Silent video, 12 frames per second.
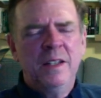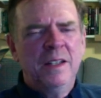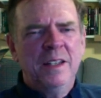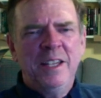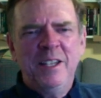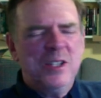
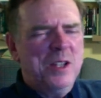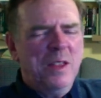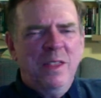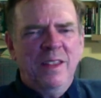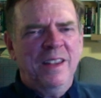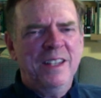He does
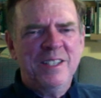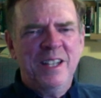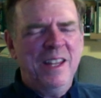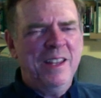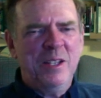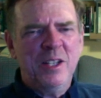nothing. He doesn't
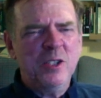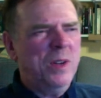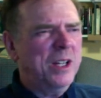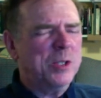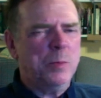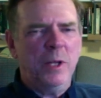anything. He doesn't try
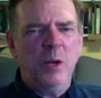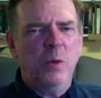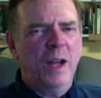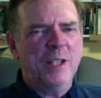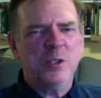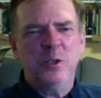to explain
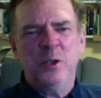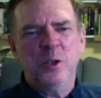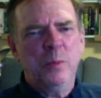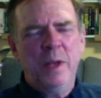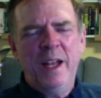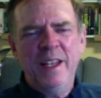why it's good or
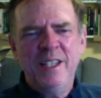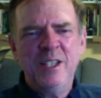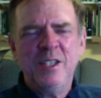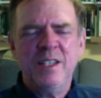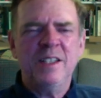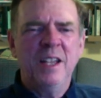bad. He
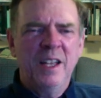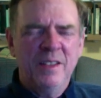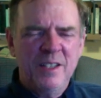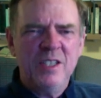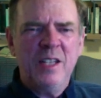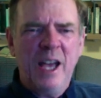just says,
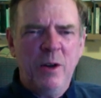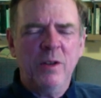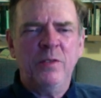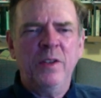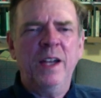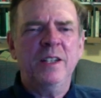"This is how it
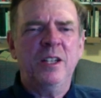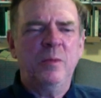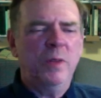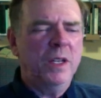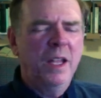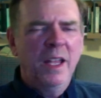affected
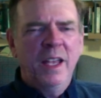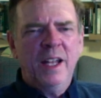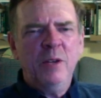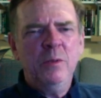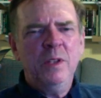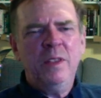me."
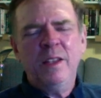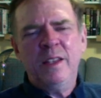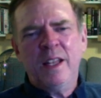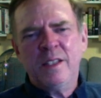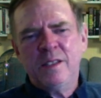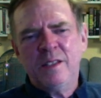And I really think
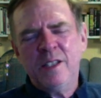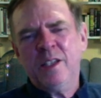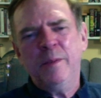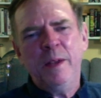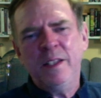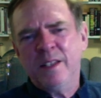that's
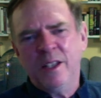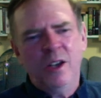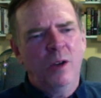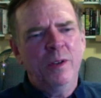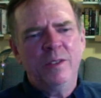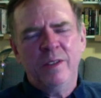basically
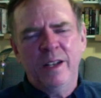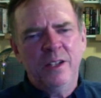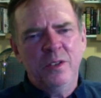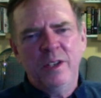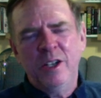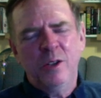all we try to
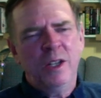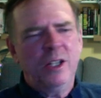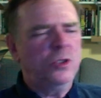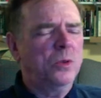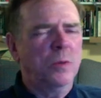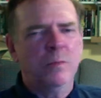do here,
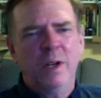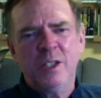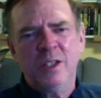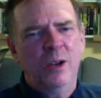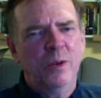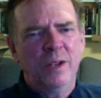to a much
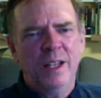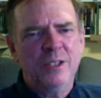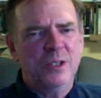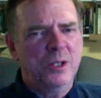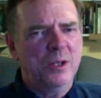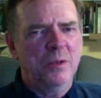
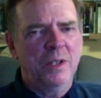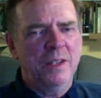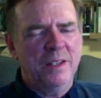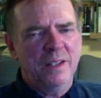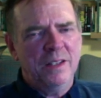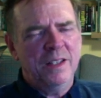lesser degree
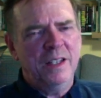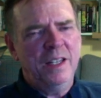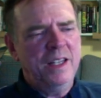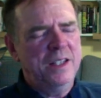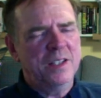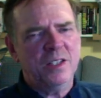than
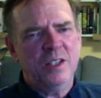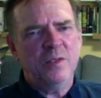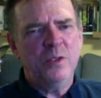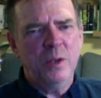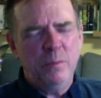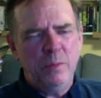he does in this
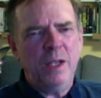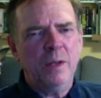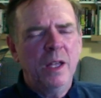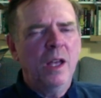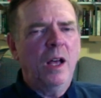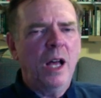very big,
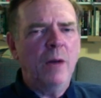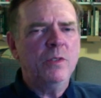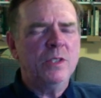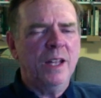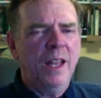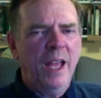
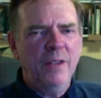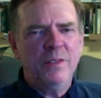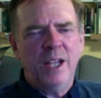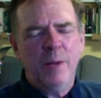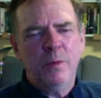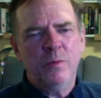obviously a
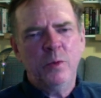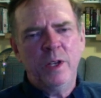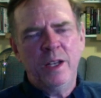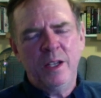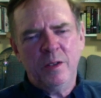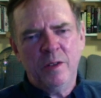lifetime of
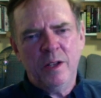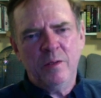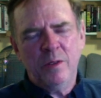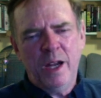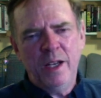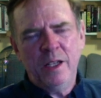reading and
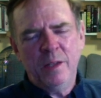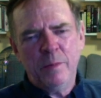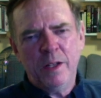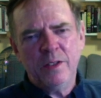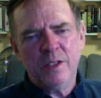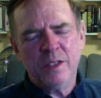writing
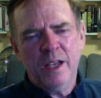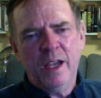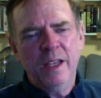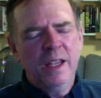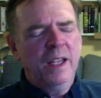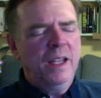about this guy.
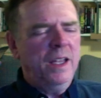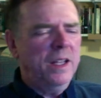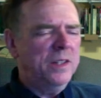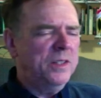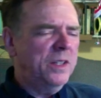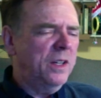And